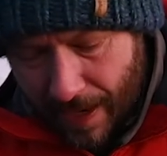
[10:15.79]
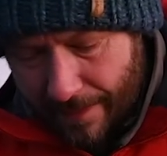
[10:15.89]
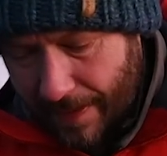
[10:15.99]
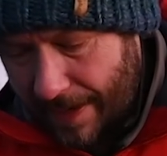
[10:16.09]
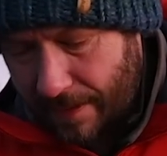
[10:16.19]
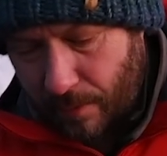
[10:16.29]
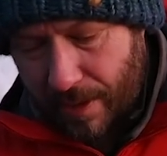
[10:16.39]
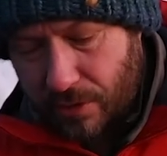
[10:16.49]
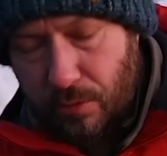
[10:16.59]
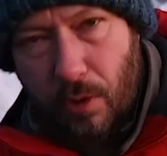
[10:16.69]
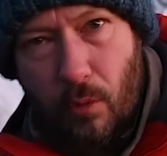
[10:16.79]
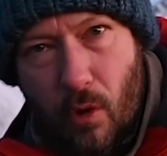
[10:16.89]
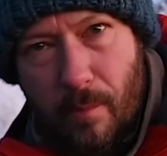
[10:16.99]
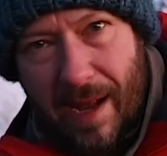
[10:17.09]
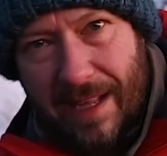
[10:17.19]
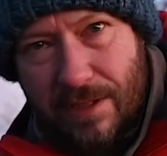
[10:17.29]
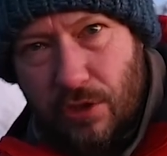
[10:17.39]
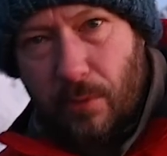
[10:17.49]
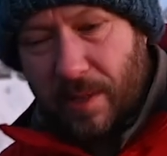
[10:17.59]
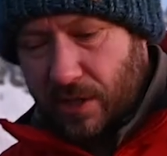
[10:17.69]
And then when I just want to warm my
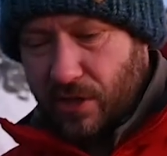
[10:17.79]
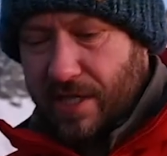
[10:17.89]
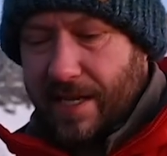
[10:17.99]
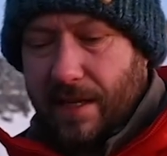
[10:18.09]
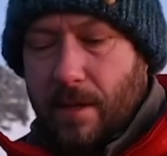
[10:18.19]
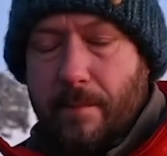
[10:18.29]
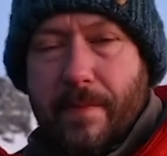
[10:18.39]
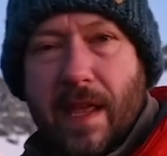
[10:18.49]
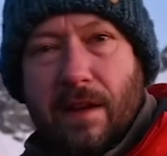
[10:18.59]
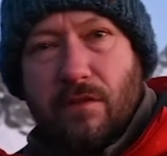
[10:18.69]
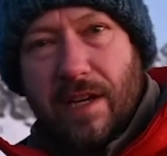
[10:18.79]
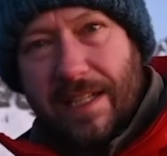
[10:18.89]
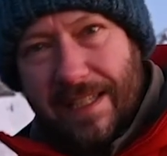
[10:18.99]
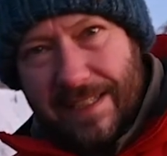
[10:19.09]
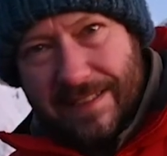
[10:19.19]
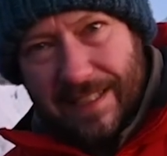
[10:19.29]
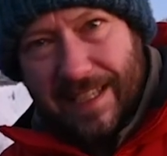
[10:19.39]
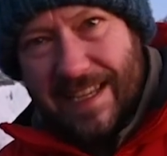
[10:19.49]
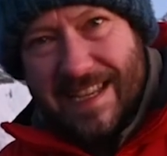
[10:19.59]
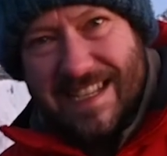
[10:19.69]
hands up, I can just stick them really
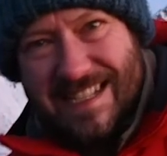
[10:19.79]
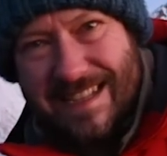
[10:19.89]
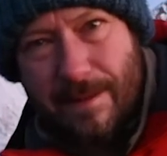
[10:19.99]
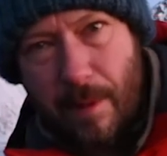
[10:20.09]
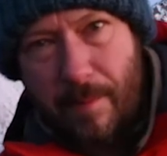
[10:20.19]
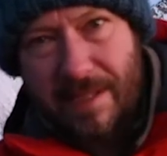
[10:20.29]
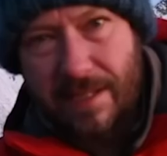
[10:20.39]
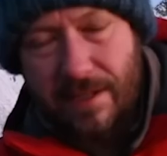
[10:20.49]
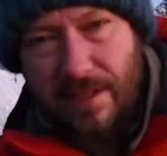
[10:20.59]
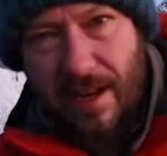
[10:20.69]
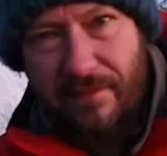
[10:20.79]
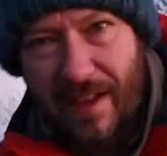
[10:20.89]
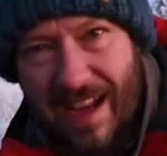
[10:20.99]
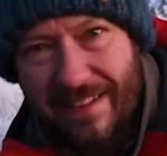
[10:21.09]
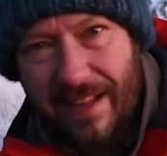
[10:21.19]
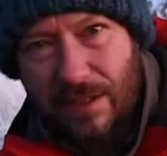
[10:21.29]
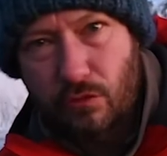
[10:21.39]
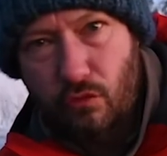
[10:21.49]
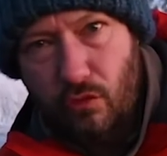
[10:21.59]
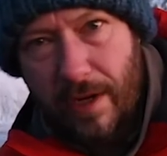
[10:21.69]
easily in my mittens. And I find
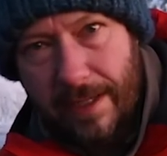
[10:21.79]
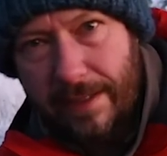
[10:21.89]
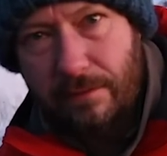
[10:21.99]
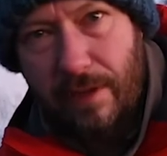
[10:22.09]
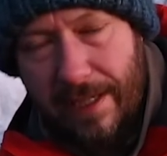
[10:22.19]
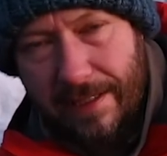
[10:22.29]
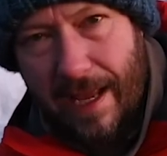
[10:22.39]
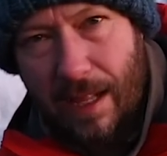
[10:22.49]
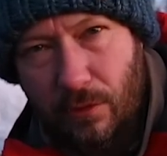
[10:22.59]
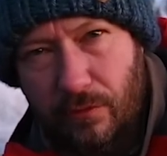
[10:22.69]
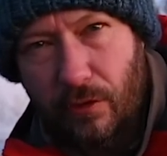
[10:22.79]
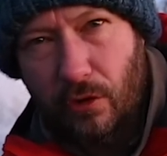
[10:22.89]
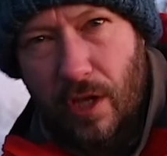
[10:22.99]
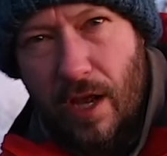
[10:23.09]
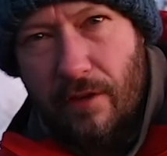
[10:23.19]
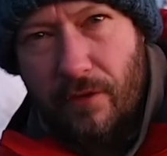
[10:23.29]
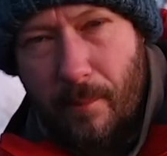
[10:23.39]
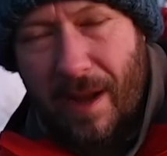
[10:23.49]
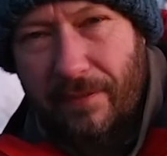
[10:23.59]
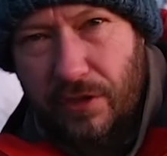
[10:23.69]
that's really, really helpful for
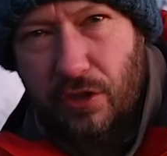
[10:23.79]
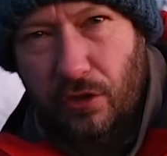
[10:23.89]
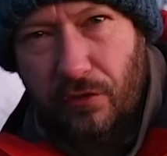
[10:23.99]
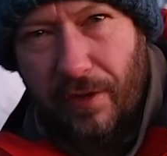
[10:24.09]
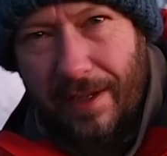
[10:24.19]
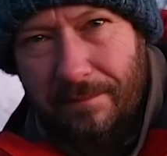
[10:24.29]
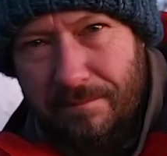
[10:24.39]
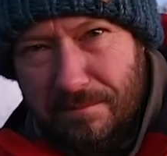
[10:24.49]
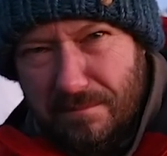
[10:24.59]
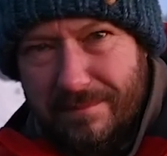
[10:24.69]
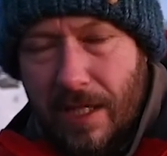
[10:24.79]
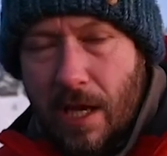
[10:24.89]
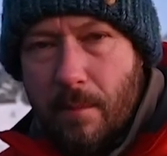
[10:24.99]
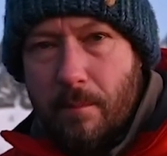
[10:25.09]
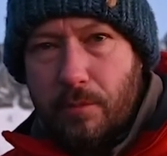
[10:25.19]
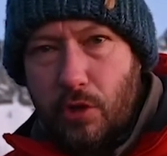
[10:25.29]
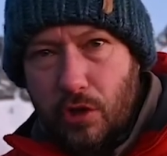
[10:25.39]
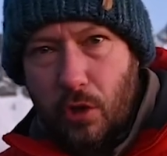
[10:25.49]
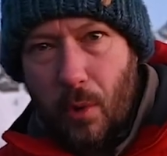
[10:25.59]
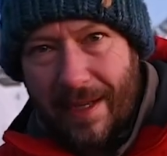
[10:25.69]
my photography
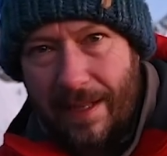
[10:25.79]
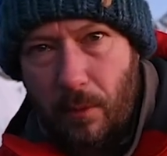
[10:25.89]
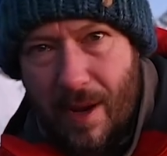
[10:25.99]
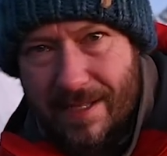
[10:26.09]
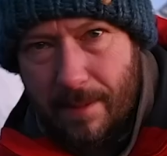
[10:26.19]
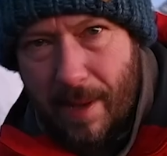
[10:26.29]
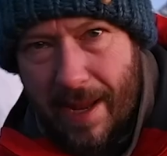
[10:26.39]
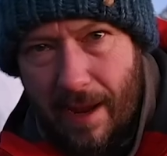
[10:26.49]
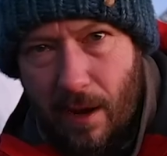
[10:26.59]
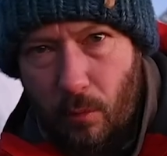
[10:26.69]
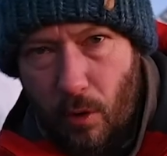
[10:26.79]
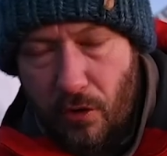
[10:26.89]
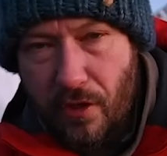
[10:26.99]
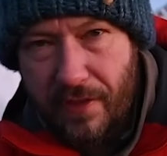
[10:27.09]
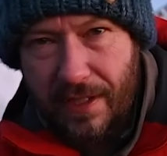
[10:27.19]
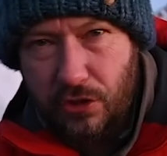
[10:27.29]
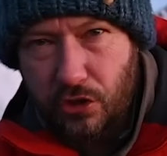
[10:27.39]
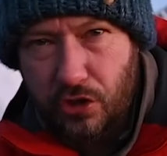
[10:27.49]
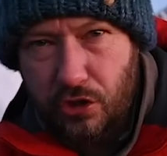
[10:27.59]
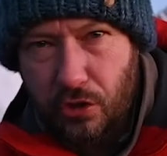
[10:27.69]
just quickly whilst I'm here one other thing
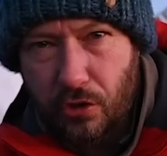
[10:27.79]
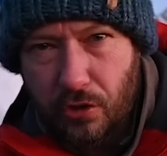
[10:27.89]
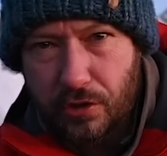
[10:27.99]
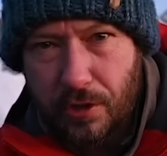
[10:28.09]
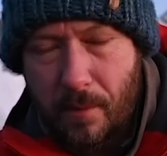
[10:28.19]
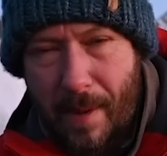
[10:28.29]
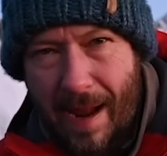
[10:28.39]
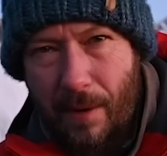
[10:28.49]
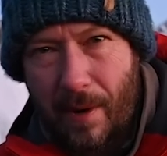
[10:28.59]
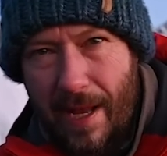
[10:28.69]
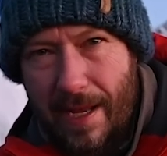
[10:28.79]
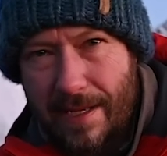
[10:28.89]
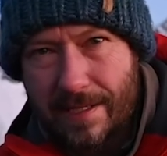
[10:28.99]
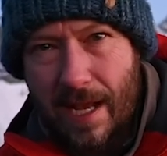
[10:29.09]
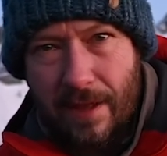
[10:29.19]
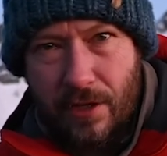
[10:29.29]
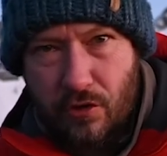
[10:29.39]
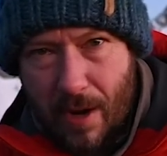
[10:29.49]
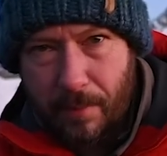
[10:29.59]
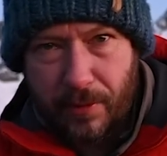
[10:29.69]
just to talk to you about is the
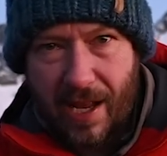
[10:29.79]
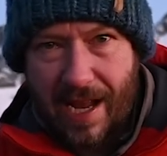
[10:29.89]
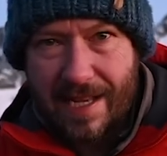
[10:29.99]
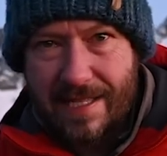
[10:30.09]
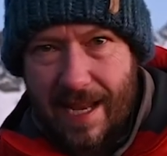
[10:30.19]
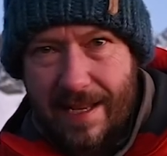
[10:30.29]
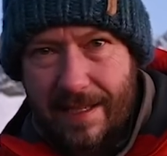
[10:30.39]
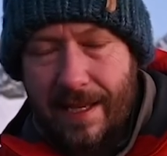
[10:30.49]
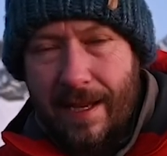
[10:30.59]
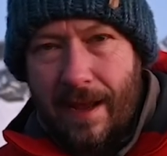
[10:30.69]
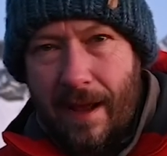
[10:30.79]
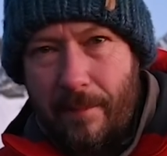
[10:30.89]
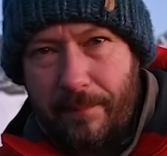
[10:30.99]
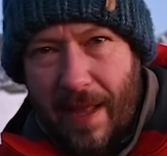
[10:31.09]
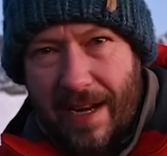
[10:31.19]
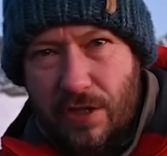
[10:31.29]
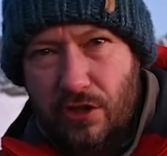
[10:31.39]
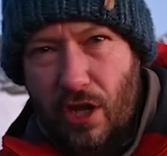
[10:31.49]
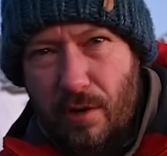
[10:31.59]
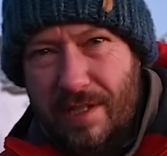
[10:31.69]
tripod that I take um, and I
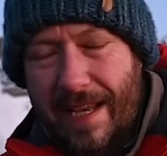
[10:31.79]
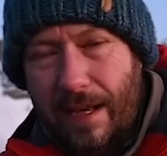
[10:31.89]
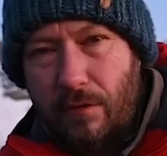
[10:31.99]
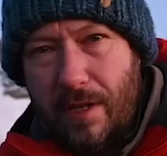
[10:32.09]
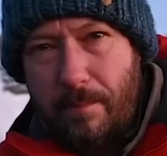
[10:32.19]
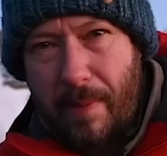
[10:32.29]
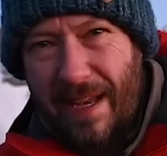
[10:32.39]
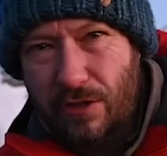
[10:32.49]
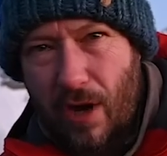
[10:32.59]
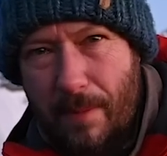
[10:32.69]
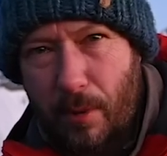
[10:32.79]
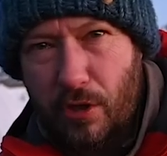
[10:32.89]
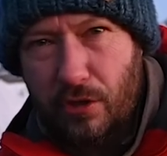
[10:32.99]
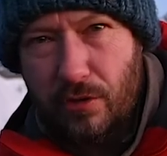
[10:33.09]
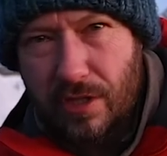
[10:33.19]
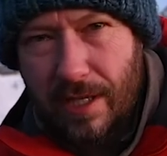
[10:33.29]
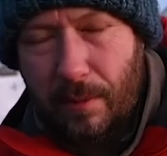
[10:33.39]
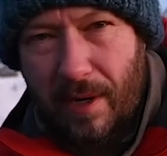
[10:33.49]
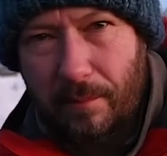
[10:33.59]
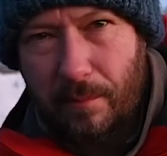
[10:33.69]
don't take a really big tripod usually
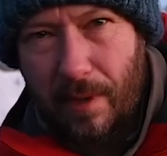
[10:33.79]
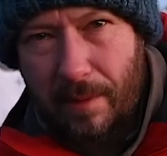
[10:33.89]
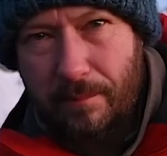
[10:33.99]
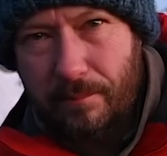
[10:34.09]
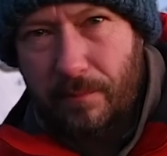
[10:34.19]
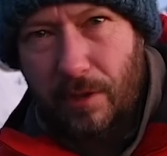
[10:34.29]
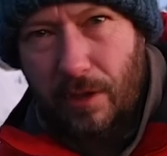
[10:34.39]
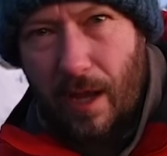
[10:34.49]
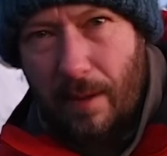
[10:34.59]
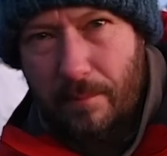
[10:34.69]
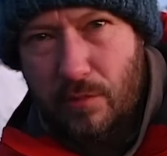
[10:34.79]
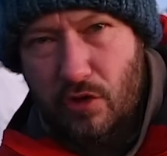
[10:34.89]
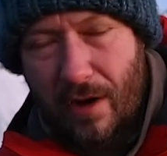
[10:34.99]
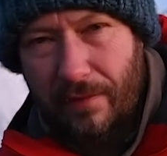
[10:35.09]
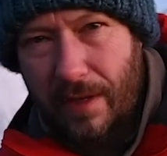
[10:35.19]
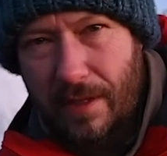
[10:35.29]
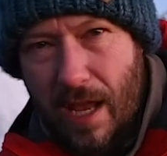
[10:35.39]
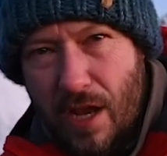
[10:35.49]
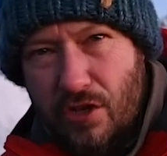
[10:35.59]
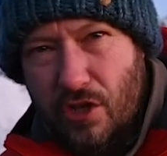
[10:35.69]
when I'm when I'm um, traveling
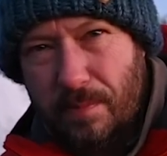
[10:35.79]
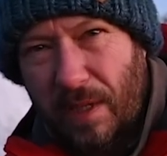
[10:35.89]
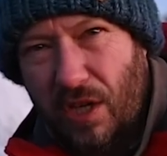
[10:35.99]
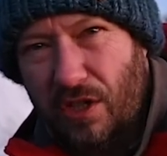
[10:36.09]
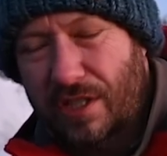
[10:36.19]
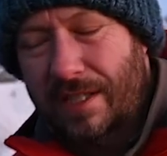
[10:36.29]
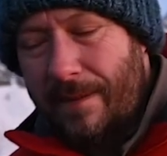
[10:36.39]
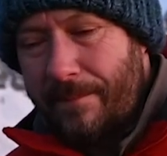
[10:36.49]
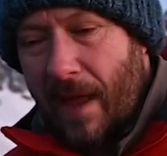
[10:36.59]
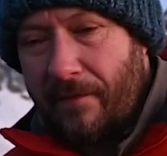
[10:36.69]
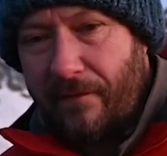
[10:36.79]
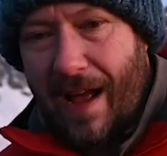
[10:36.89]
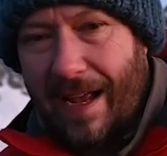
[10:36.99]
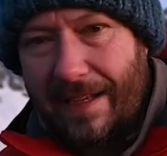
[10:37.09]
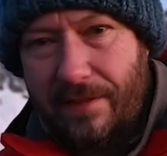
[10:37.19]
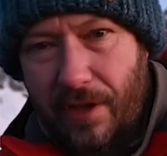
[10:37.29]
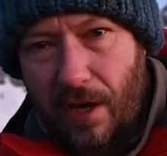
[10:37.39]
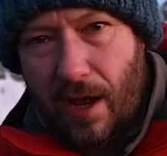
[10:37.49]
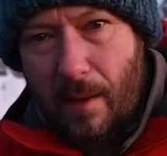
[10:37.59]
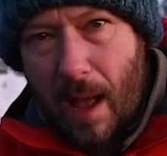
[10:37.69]
just because I find
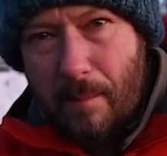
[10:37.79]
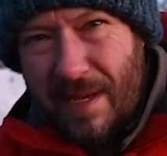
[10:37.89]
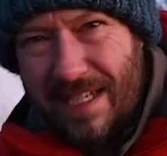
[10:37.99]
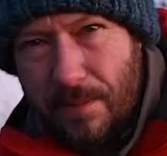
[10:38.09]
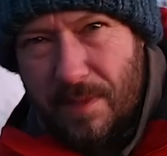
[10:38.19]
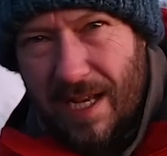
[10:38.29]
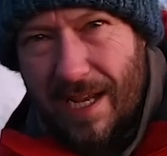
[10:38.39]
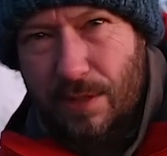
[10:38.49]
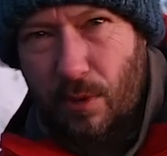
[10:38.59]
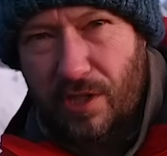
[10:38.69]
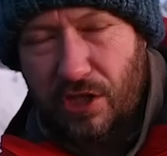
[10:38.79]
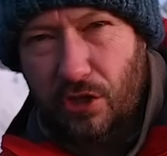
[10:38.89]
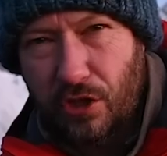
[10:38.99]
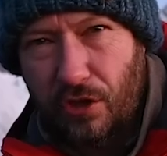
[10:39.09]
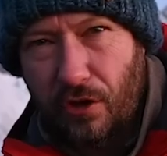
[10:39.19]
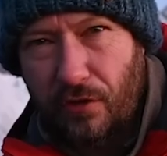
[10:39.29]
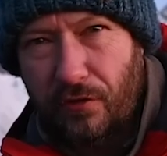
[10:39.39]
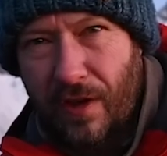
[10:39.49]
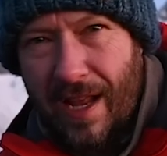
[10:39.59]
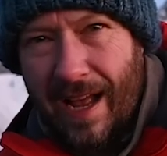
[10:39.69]
that a, a medium-sized one is good
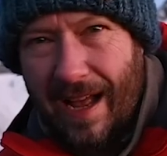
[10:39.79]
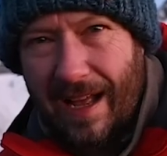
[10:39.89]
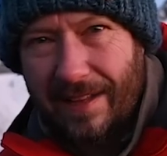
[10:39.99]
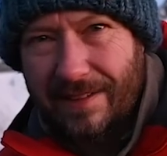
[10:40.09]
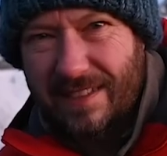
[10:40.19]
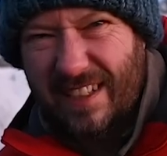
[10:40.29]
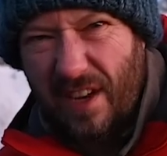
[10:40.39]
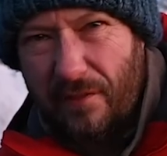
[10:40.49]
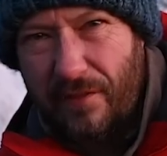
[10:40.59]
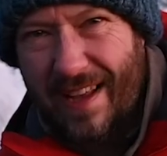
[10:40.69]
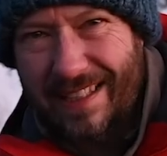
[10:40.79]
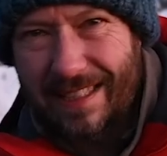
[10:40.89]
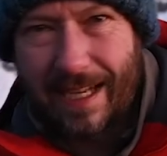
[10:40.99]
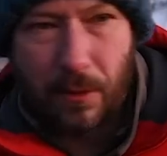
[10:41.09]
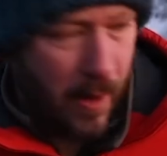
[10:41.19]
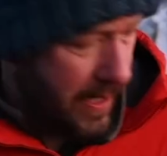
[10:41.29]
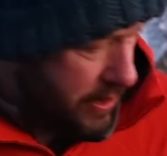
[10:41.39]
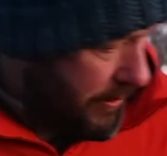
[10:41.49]
enough and you know fairly lightweight.